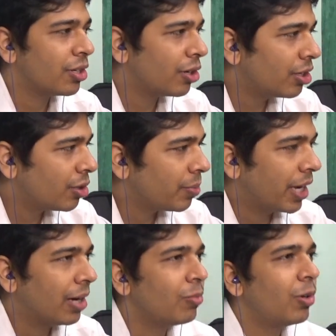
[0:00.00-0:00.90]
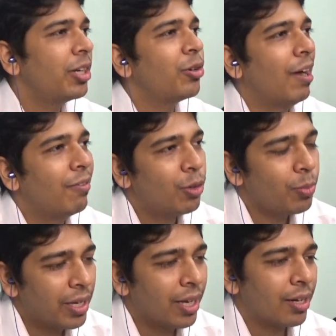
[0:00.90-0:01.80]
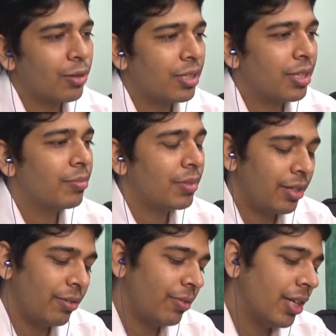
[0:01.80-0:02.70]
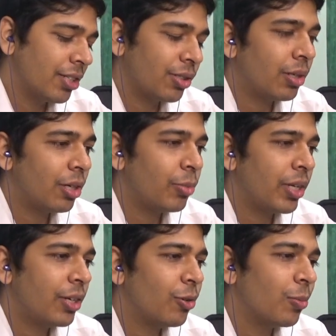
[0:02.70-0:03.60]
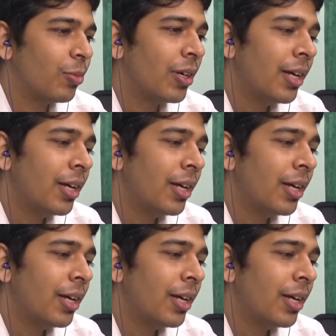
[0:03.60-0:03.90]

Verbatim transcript: In order to become one, you have to be around them if there is going to be any hope.